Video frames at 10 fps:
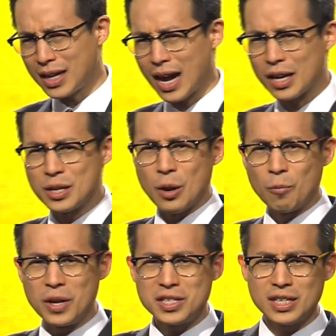God,
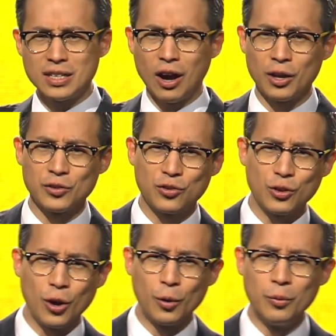written on
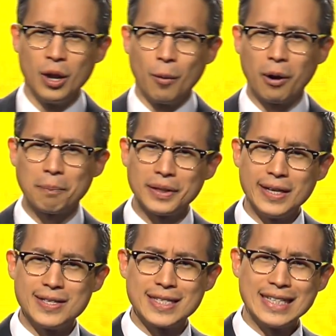stone, were
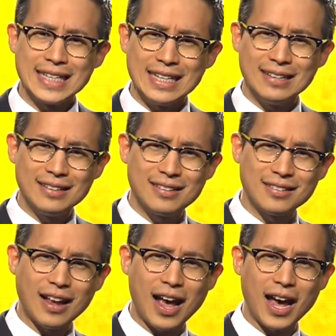placed
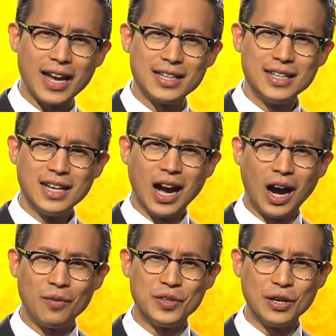inside
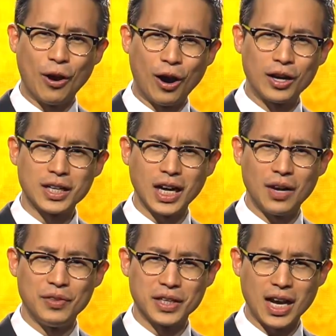of the Ark
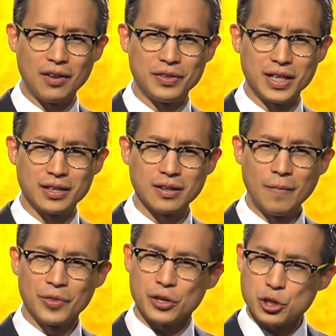of the Covenant.
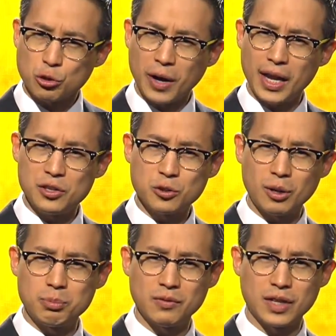The
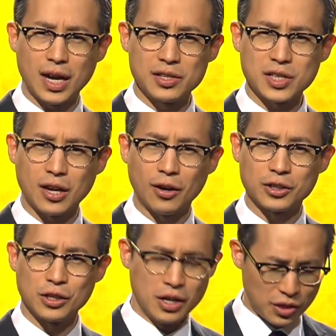transcript of God's
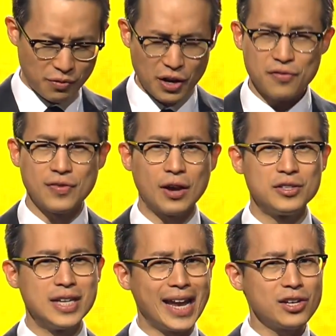character, the very
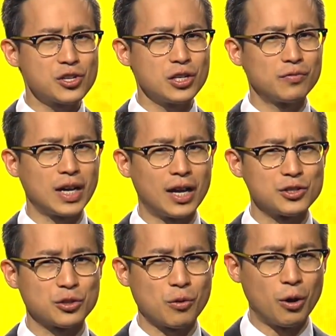foundation of
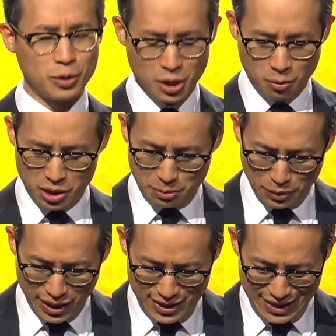God's throne, was
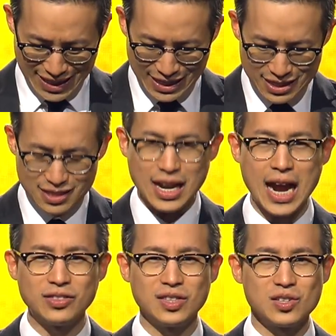placed
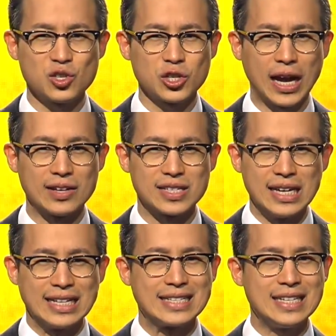inside this chest,
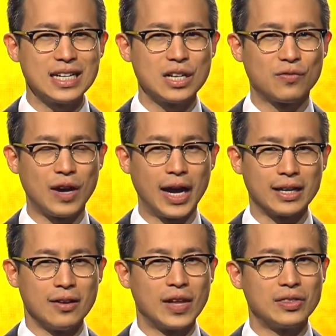signifying
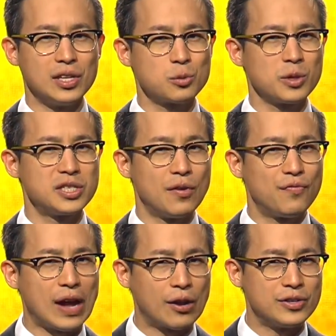that this was the
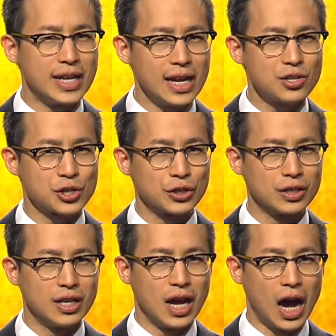foundation
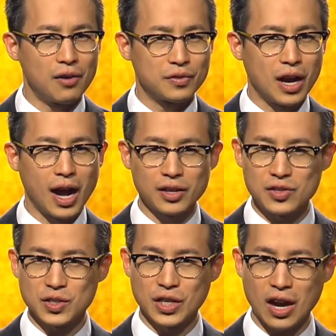of
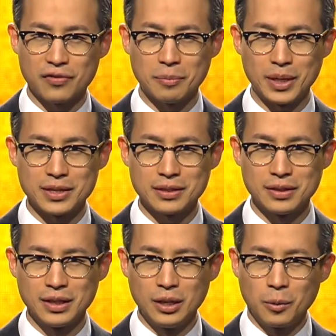God's government.
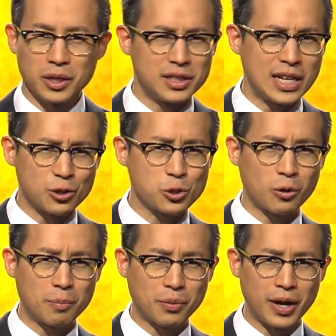We're going to take a
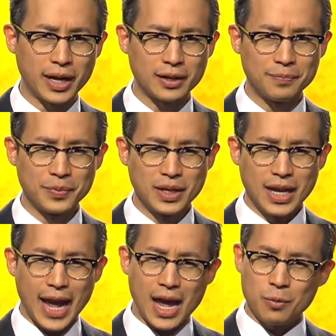short break.
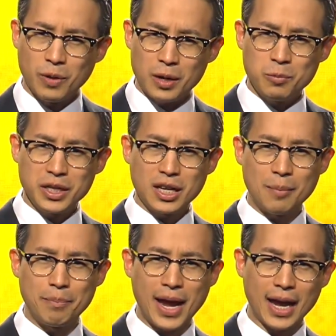And when we
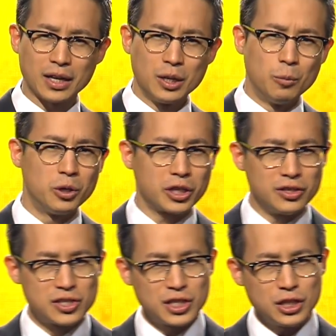come back, We'll
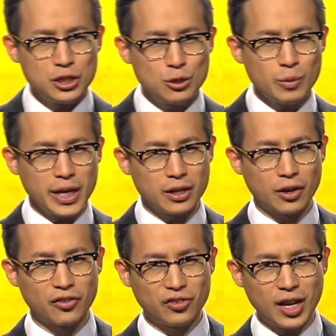continue in
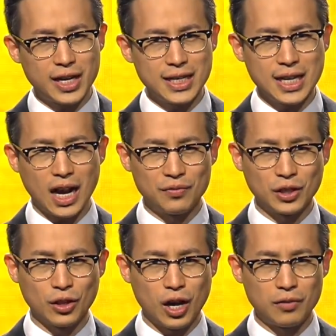our study of the
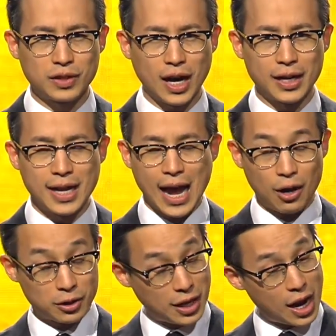law of God, how
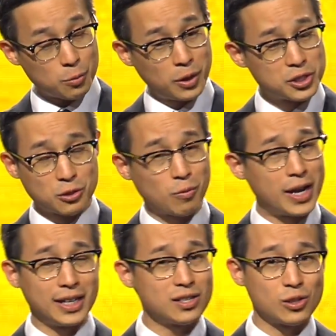God wants to
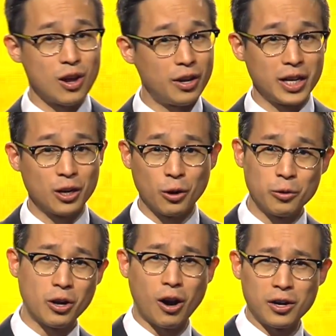write His law in our
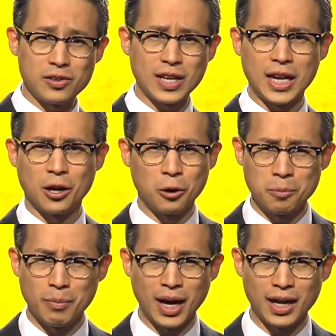own hearts, and our own
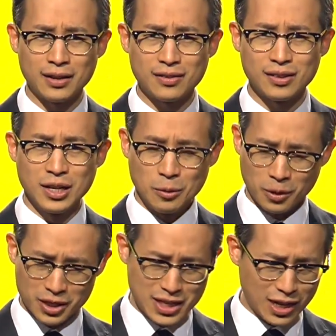minds. We're
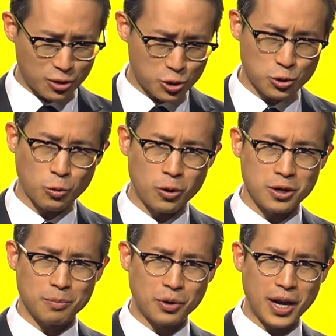going to take a
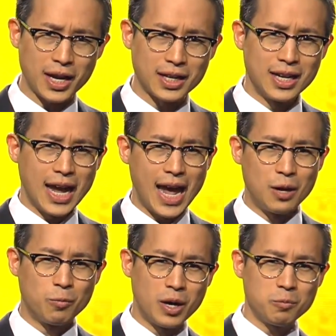short break,
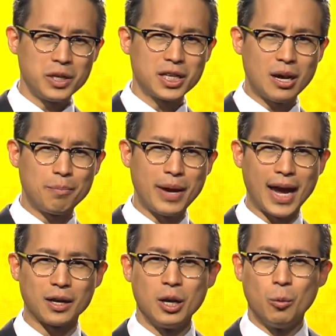and when we come
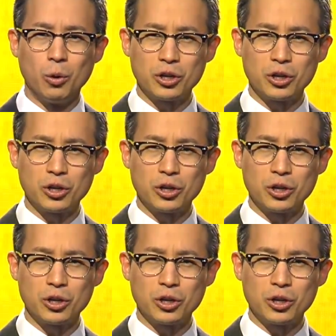back, we'll